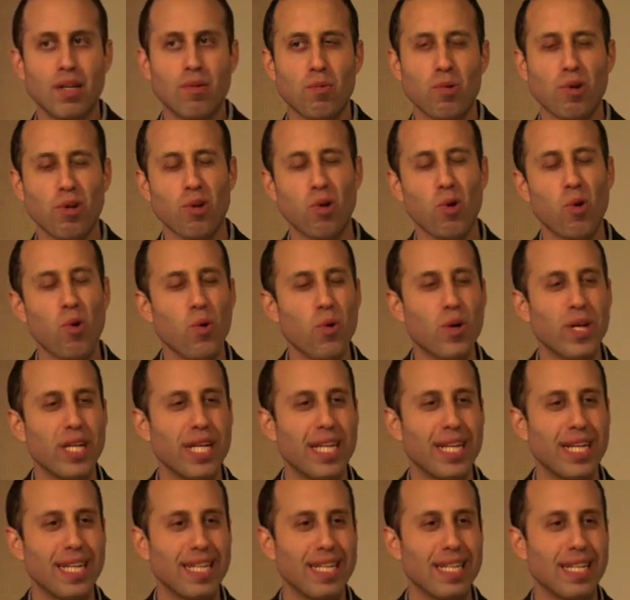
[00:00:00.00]

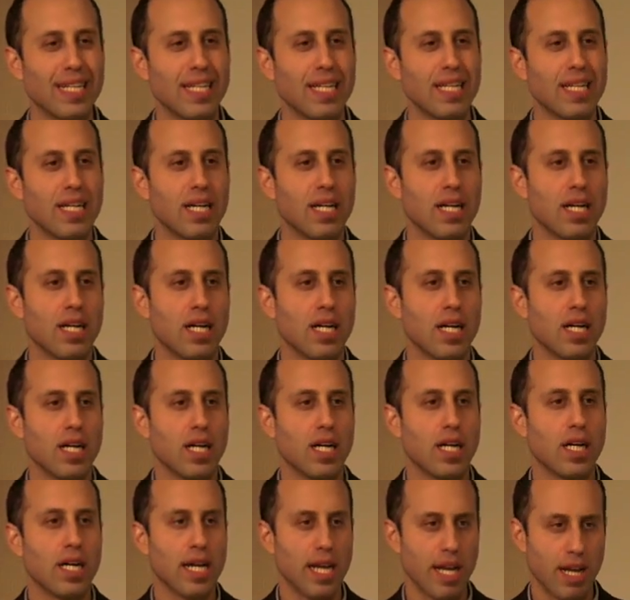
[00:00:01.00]
recording
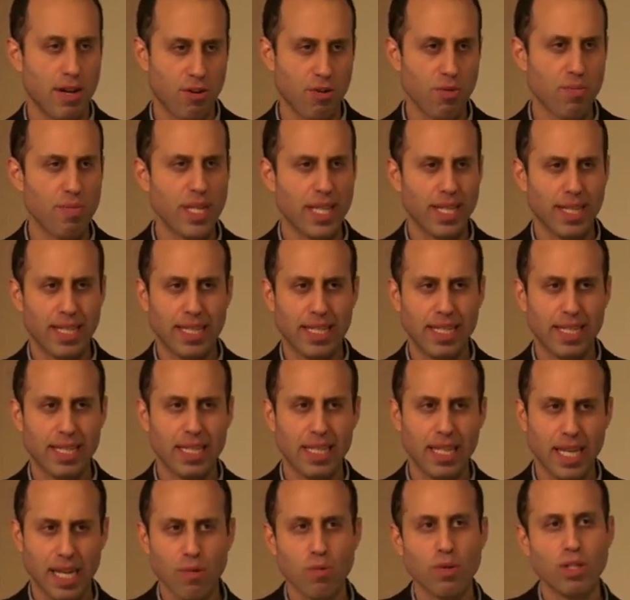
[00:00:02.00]
uh, Arabic
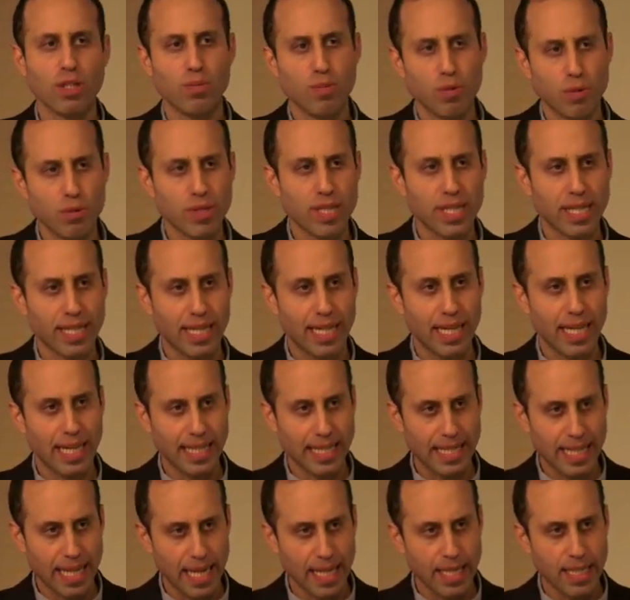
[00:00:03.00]
language music
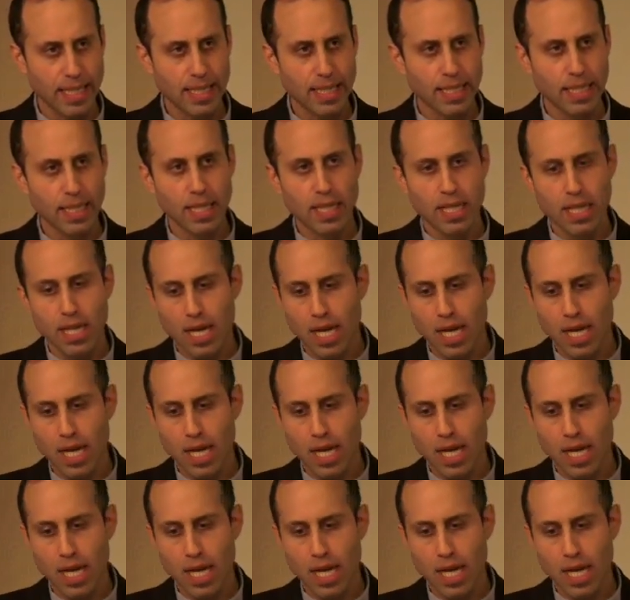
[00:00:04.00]
again,